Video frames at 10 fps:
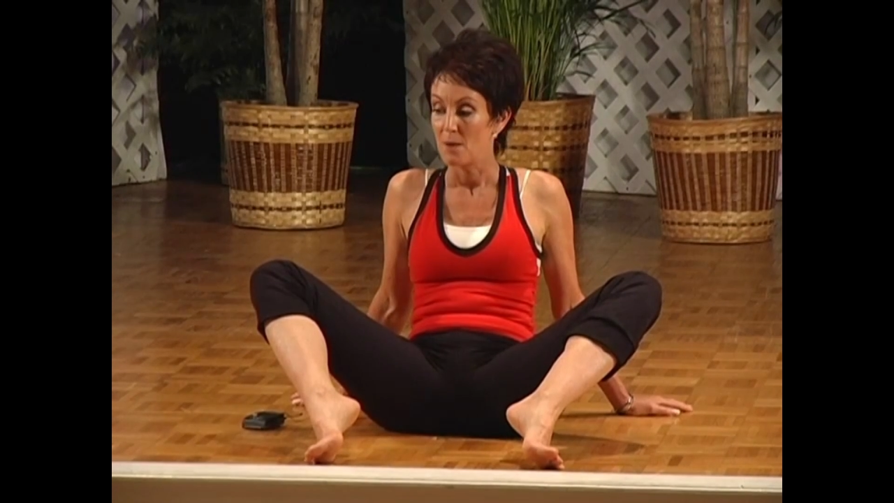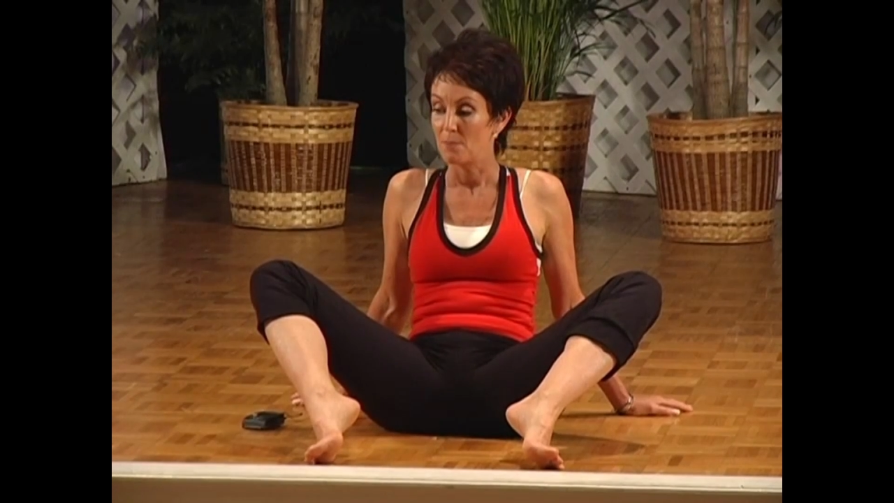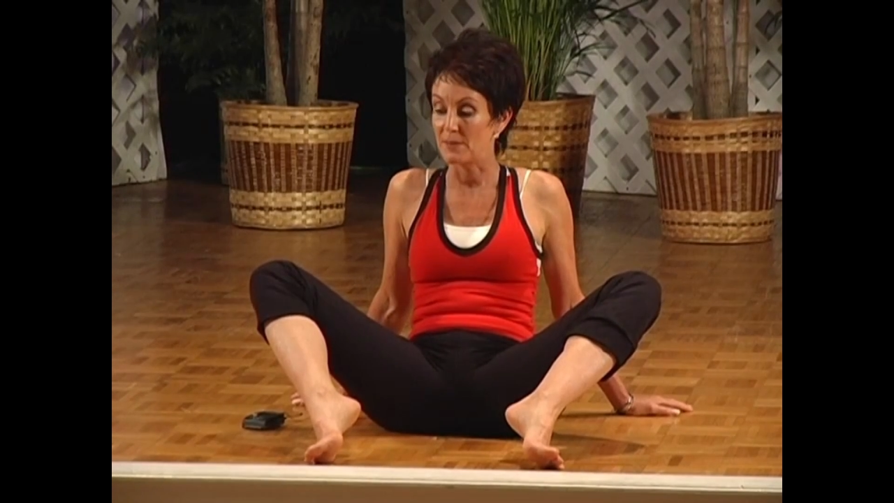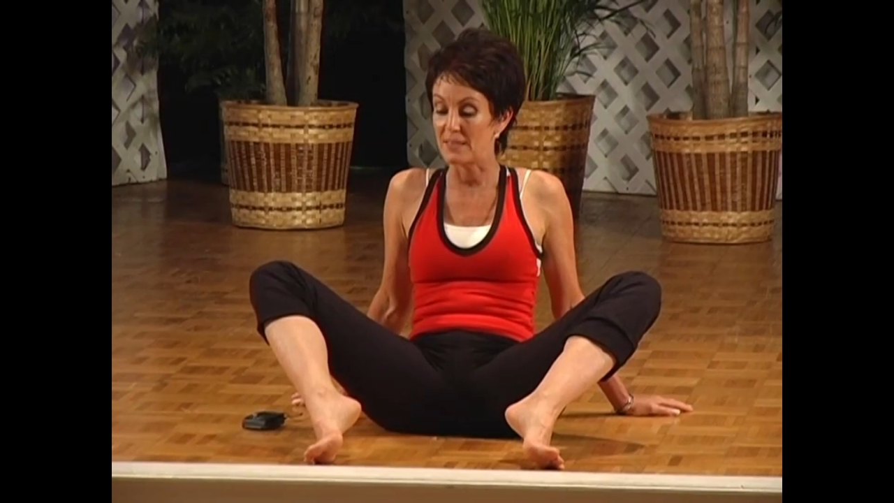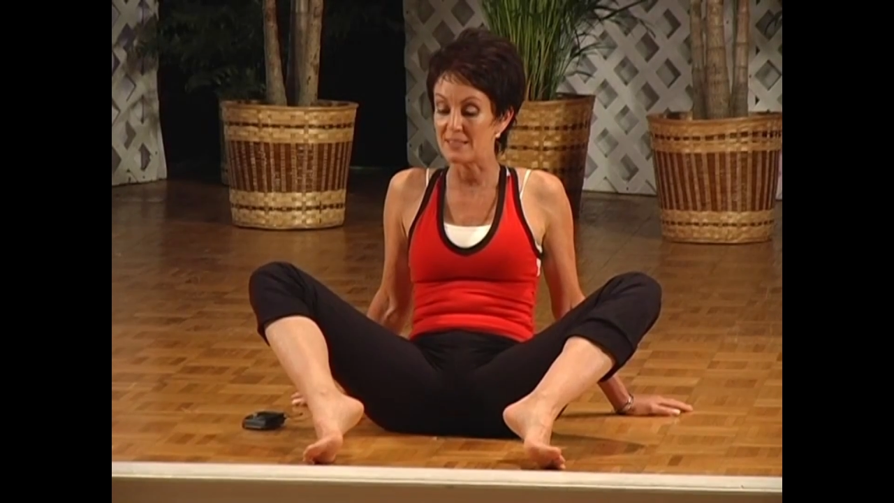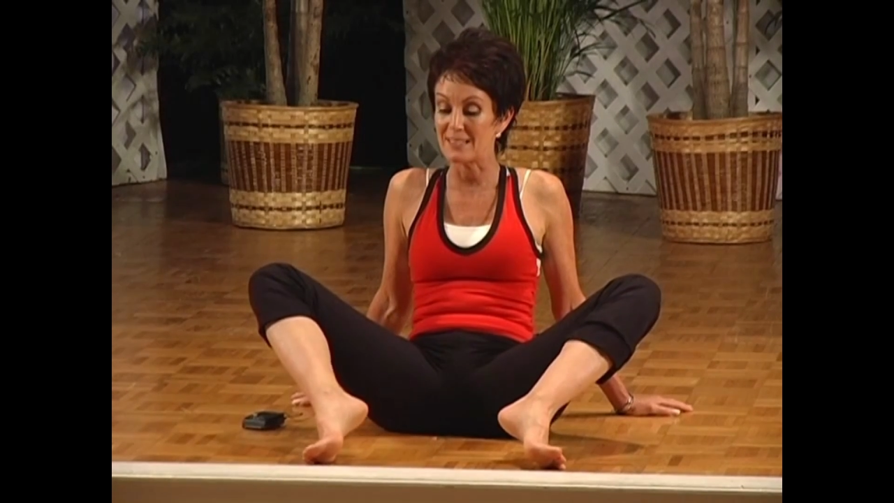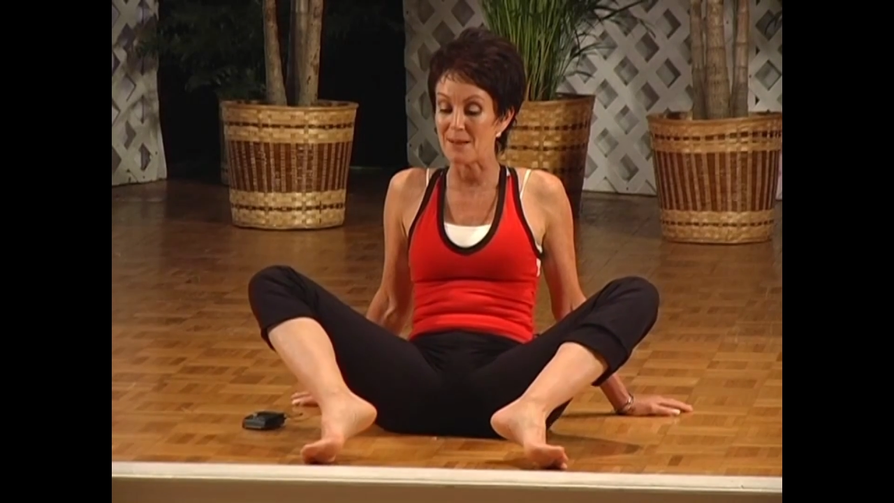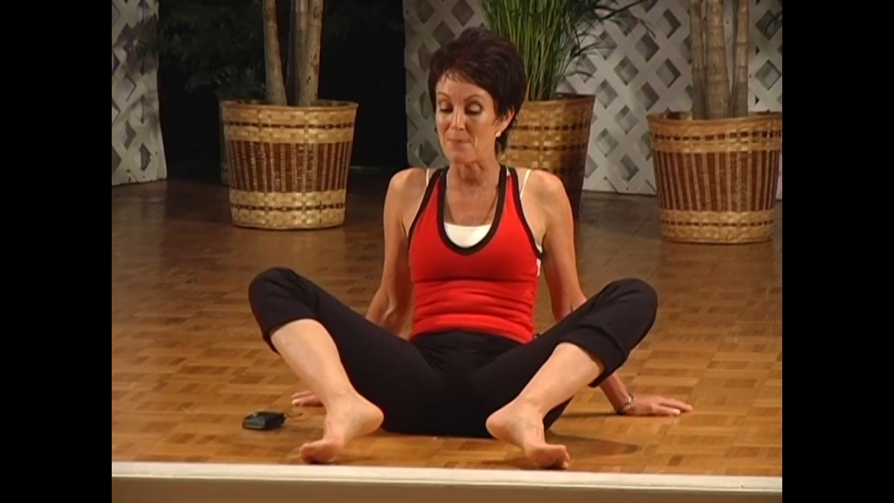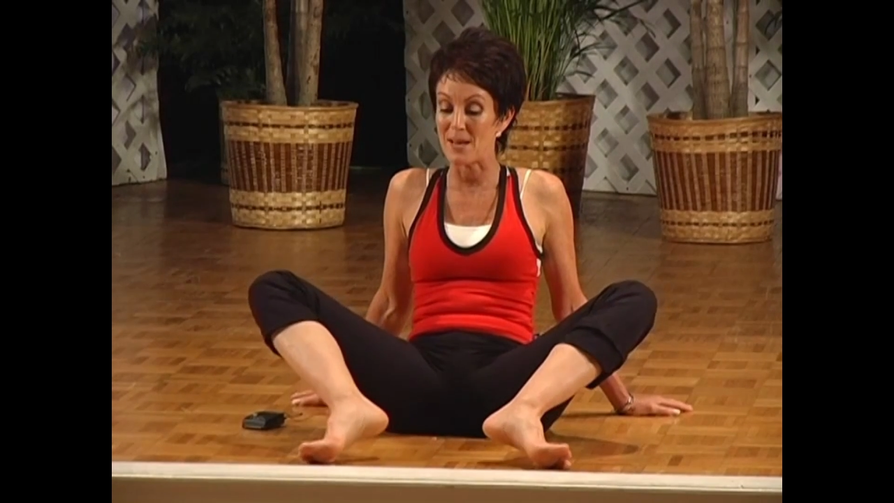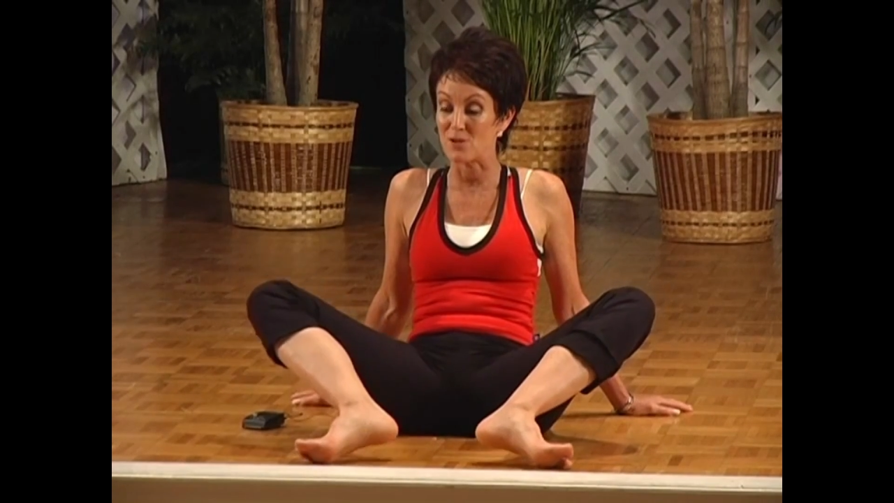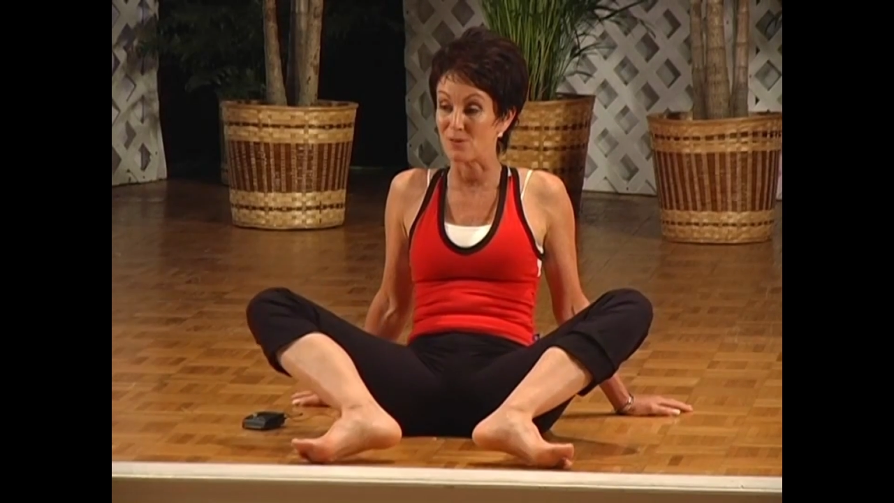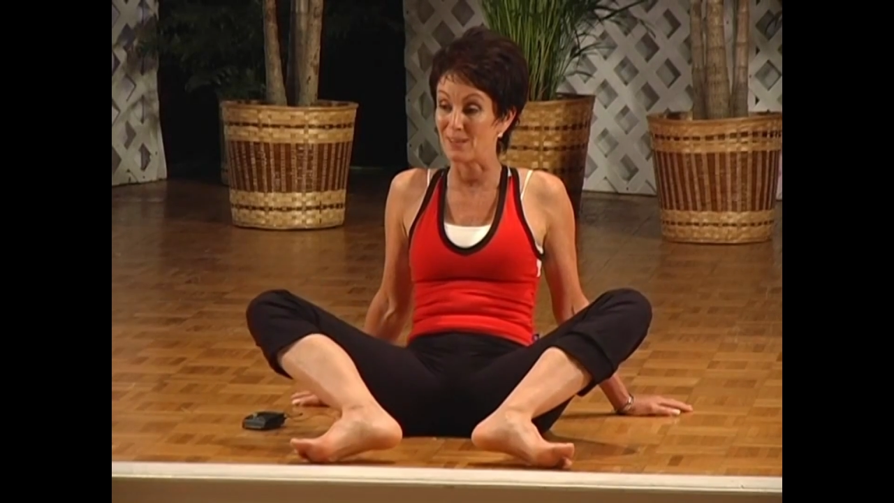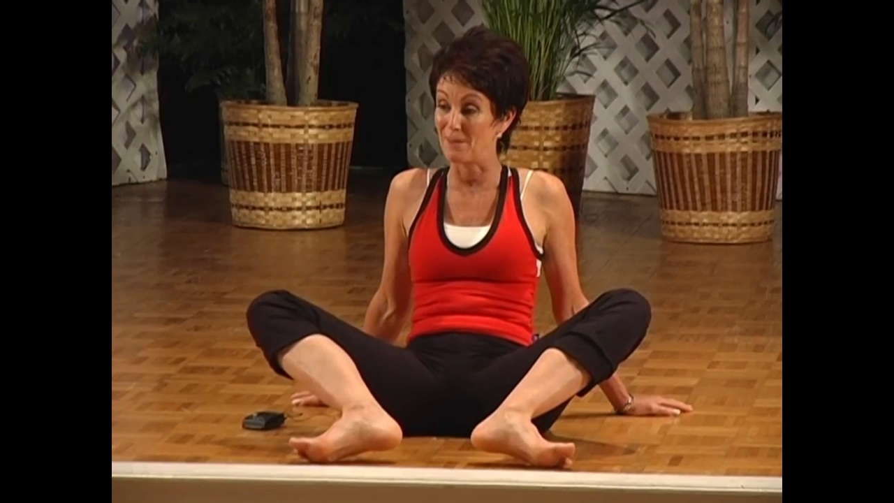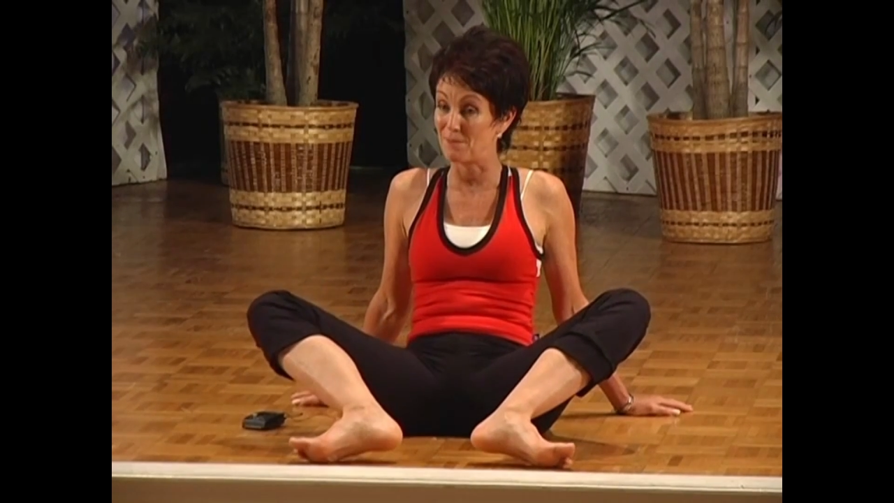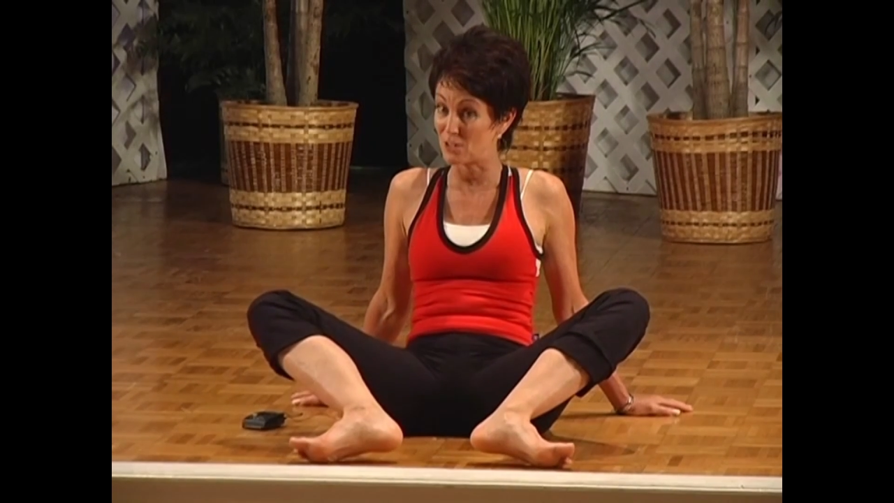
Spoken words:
But this is a major lymph